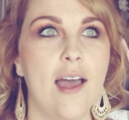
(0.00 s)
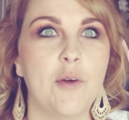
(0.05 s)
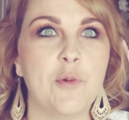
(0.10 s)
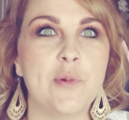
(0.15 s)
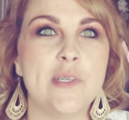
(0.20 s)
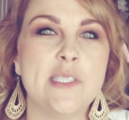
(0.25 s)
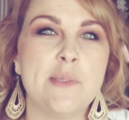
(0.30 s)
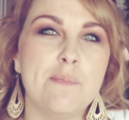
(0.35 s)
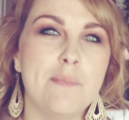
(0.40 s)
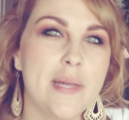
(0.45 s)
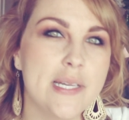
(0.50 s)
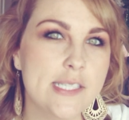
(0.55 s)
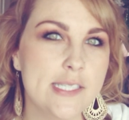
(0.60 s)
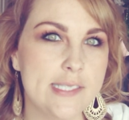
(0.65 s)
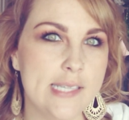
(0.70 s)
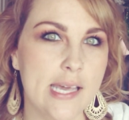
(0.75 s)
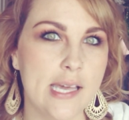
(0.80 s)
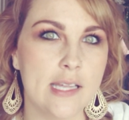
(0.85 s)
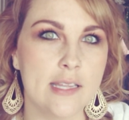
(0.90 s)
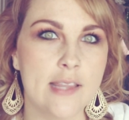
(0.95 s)
was
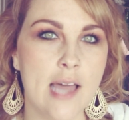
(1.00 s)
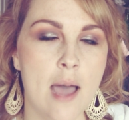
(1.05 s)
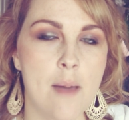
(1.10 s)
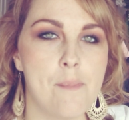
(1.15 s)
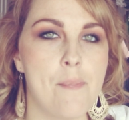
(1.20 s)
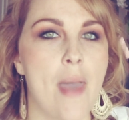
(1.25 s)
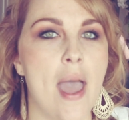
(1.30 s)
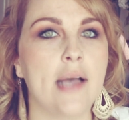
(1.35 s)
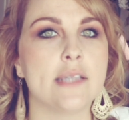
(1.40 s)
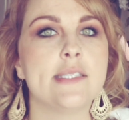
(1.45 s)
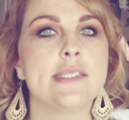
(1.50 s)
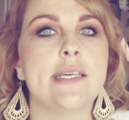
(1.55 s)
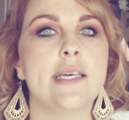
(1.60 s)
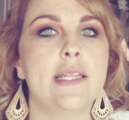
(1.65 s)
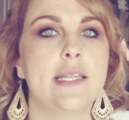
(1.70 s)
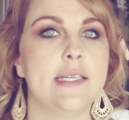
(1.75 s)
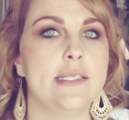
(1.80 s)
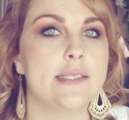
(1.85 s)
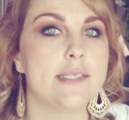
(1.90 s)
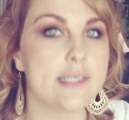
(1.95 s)
missing that
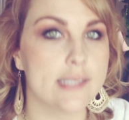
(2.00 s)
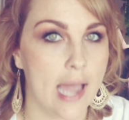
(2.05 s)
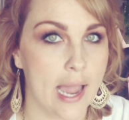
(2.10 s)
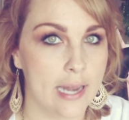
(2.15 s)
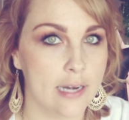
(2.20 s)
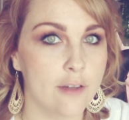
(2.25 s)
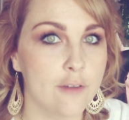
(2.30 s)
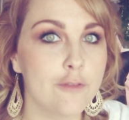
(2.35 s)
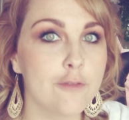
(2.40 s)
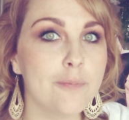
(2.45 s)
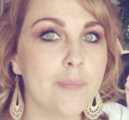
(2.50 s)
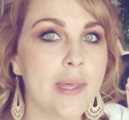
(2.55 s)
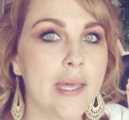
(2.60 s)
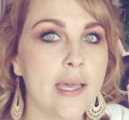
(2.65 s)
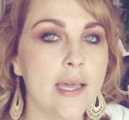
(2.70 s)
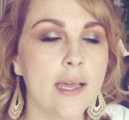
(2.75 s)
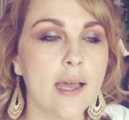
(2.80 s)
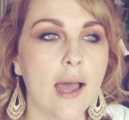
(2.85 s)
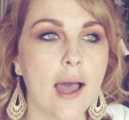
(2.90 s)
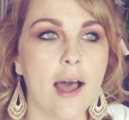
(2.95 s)
masculine side of
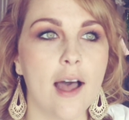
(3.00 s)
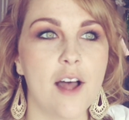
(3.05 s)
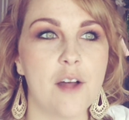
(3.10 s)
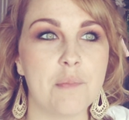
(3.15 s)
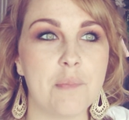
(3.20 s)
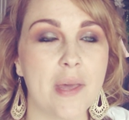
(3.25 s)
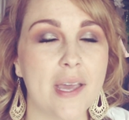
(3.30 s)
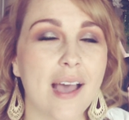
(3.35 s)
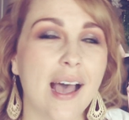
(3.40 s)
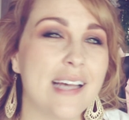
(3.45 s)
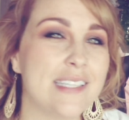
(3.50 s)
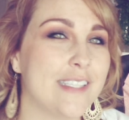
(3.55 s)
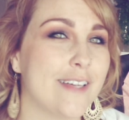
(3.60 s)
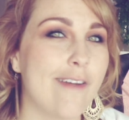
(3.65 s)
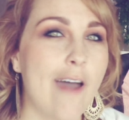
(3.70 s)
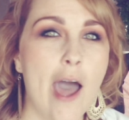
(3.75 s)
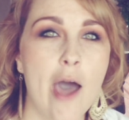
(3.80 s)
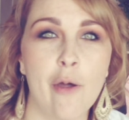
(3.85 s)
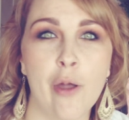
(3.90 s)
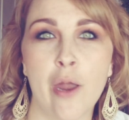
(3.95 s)
me because of
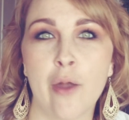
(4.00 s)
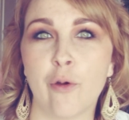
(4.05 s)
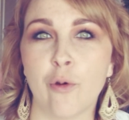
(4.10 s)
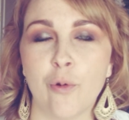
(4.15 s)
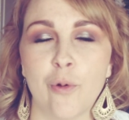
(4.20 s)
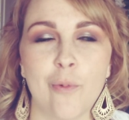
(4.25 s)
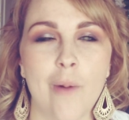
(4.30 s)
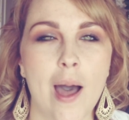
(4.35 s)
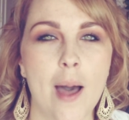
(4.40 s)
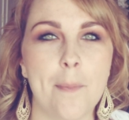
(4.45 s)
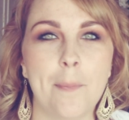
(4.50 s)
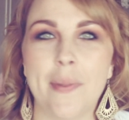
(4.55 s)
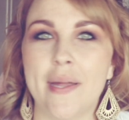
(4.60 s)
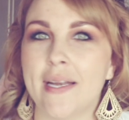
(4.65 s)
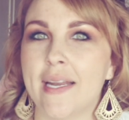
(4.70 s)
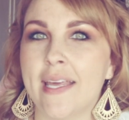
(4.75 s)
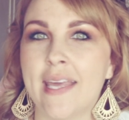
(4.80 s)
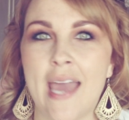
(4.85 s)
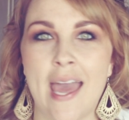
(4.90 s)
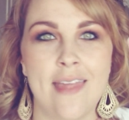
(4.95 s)
how I grew up.
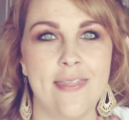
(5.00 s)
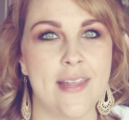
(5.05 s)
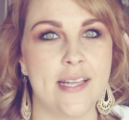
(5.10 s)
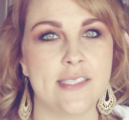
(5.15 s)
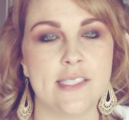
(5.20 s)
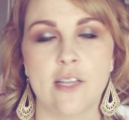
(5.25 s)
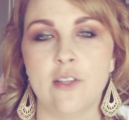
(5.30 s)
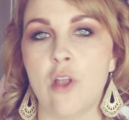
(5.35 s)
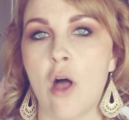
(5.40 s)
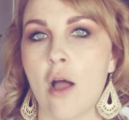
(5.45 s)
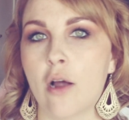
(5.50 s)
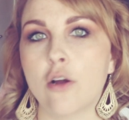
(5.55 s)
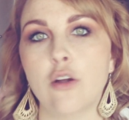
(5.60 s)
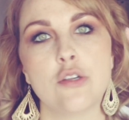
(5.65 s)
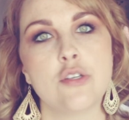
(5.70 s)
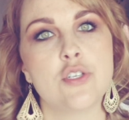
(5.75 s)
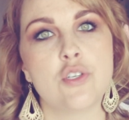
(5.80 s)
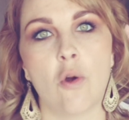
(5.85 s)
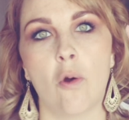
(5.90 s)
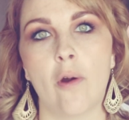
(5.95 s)
And again, that's a longer
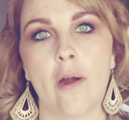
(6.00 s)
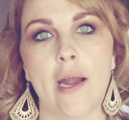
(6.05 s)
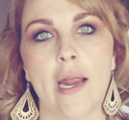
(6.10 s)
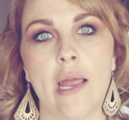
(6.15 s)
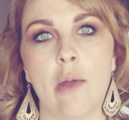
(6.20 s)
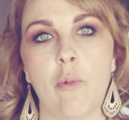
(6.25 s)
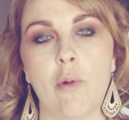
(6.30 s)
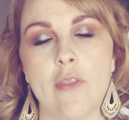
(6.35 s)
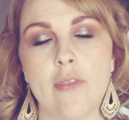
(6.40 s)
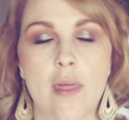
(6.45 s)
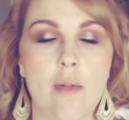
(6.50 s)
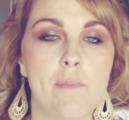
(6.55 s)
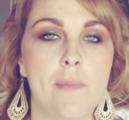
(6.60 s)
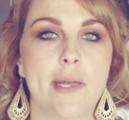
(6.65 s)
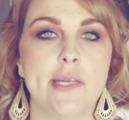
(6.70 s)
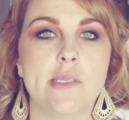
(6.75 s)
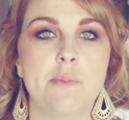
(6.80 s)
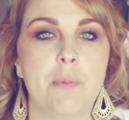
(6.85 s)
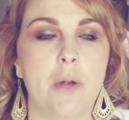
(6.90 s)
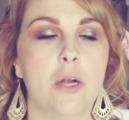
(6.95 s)
story within
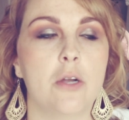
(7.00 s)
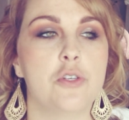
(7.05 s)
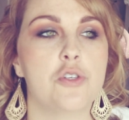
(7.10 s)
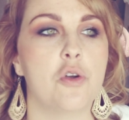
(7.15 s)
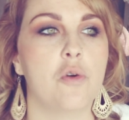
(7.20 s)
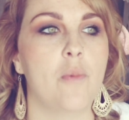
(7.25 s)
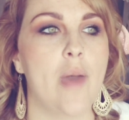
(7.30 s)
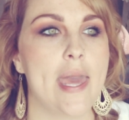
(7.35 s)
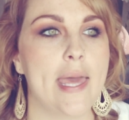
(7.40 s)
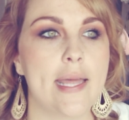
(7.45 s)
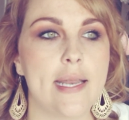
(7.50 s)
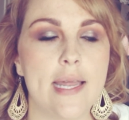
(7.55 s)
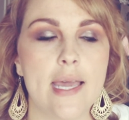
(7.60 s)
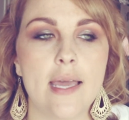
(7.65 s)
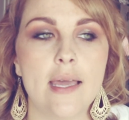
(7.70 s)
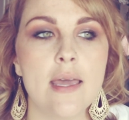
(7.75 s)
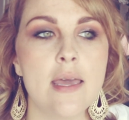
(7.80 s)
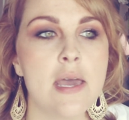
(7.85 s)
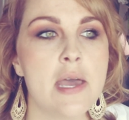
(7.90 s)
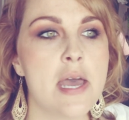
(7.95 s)
my spiritual
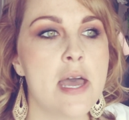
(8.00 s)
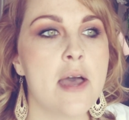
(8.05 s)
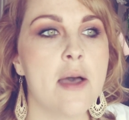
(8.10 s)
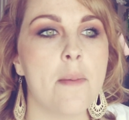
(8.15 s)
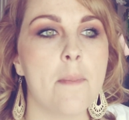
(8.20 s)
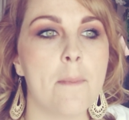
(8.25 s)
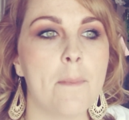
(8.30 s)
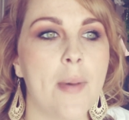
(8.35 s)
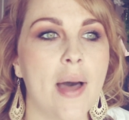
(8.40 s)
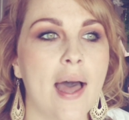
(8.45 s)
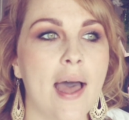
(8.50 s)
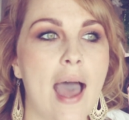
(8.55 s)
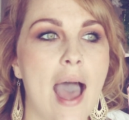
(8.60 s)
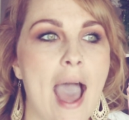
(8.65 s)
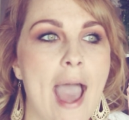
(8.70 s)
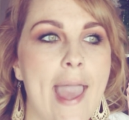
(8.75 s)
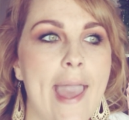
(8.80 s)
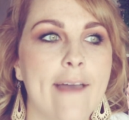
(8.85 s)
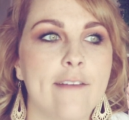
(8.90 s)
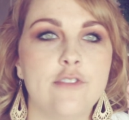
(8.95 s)
awakening, but
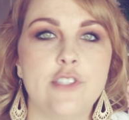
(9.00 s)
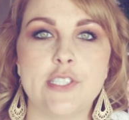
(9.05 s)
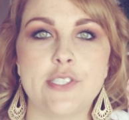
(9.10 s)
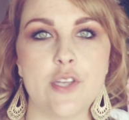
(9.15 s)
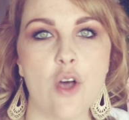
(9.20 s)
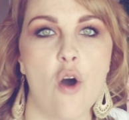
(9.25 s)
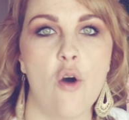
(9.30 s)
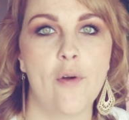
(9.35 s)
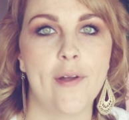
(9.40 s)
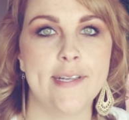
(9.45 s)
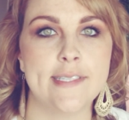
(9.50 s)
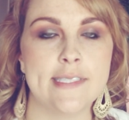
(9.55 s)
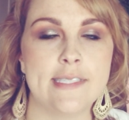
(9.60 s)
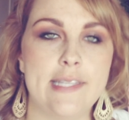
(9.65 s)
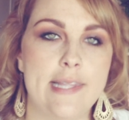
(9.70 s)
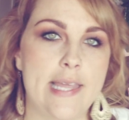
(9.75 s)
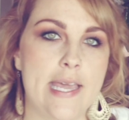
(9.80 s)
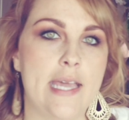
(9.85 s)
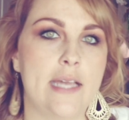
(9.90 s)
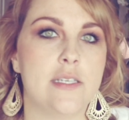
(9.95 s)
I have just always
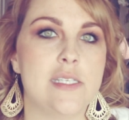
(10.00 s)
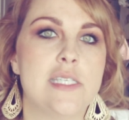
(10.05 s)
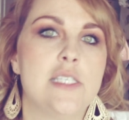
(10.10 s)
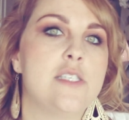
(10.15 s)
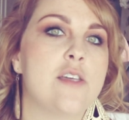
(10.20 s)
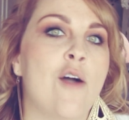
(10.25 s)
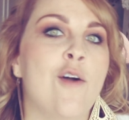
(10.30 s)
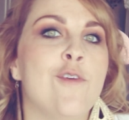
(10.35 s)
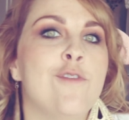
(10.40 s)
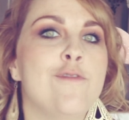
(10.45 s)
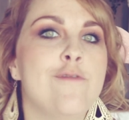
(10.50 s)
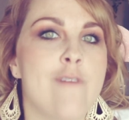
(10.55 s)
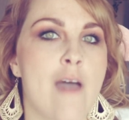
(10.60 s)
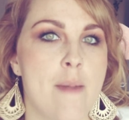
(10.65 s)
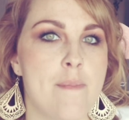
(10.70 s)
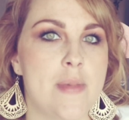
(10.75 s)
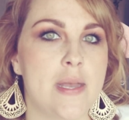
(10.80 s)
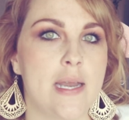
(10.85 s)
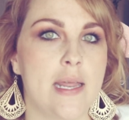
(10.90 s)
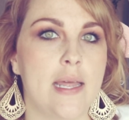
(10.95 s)
leaned so
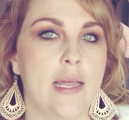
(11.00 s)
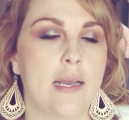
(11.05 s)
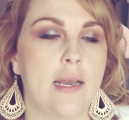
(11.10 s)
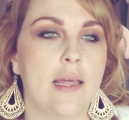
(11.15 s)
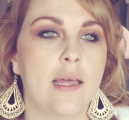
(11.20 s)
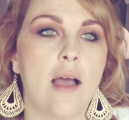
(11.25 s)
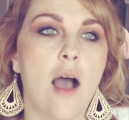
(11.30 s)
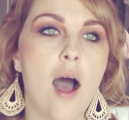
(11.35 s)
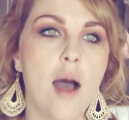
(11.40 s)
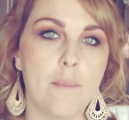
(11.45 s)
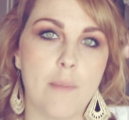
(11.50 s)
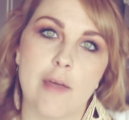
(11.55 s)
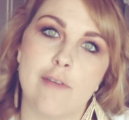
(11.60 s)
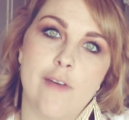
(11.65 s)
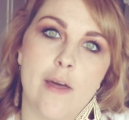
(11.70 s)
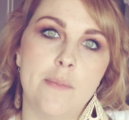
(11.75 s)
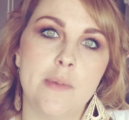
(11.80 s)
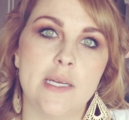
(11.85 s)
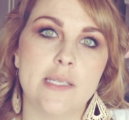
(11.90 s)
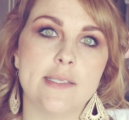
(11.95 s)
feminine on my
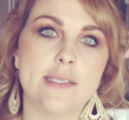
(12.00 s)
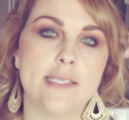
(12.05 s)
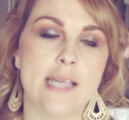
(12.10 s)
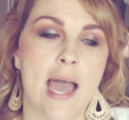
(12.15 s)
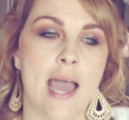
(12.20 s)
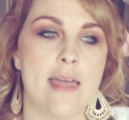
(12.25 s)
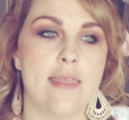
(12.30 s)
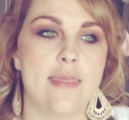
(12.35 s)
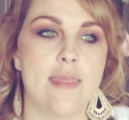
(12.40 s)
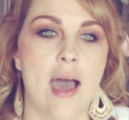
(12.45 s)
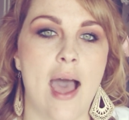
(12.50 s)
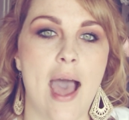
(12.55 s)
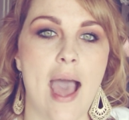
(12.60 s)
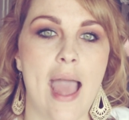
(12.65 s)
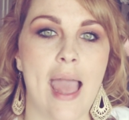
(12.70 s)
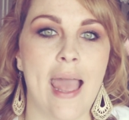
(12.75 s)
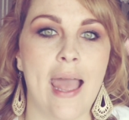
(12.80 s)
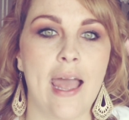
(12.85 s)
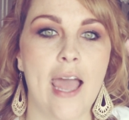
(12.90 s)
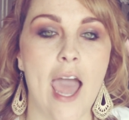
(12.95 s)
feminine side that
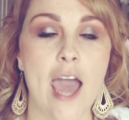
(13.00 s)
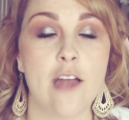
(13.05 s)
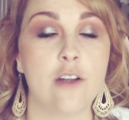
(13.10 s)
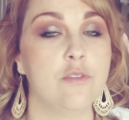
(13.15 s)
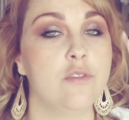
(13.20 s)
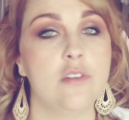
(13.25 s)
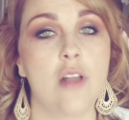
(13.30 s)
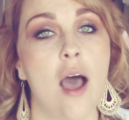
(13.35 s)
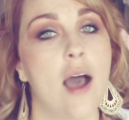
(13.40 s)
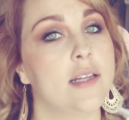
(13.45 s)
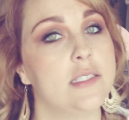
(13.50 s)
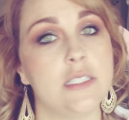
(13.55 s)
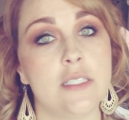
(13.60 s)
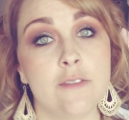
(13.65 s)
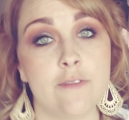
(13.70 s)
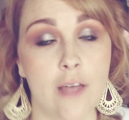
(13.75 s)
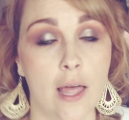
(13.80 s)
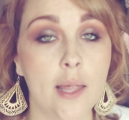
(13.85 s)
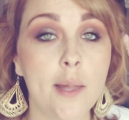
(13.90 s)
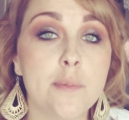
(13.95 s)
I had not
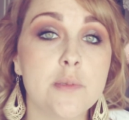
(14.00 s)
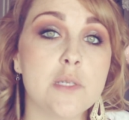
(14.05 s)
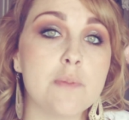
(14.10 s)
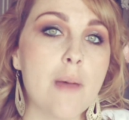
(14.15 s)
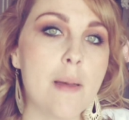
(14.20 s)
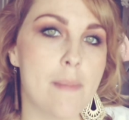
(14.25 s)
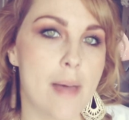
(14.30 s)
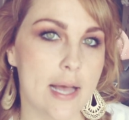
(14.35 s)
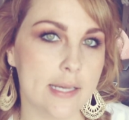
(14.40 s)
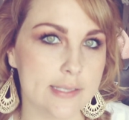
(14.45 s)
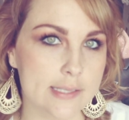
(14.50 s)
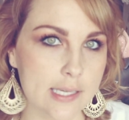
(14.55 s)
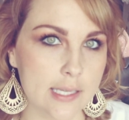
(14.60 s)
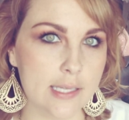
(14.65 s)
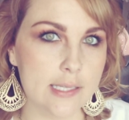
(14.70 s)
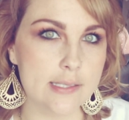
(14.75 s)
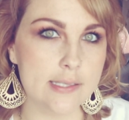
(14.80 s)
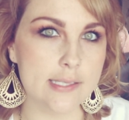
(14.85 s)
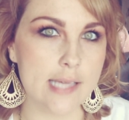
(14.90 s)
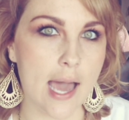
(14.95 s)
developed my
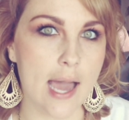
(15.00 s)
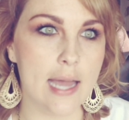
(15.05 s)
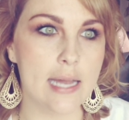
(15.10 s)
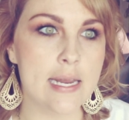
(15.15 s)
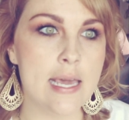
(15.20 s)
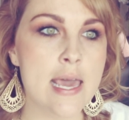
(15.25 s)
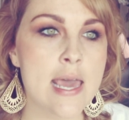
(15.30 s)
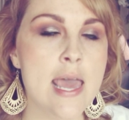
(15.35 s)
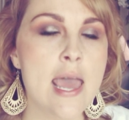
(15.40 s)
masculine side.